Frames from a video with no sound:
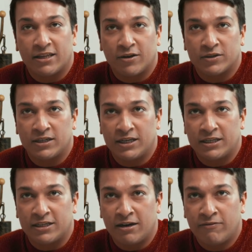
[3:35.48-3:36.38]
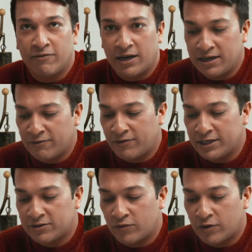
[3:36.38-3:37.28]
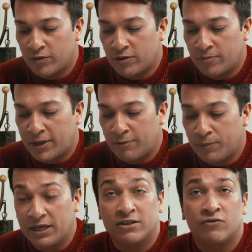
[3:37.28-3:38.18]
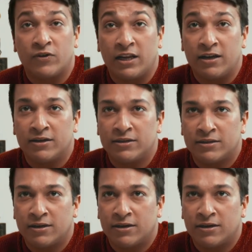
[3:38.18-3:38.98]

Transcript: 8,000er itself, I faced one of my biggest failures.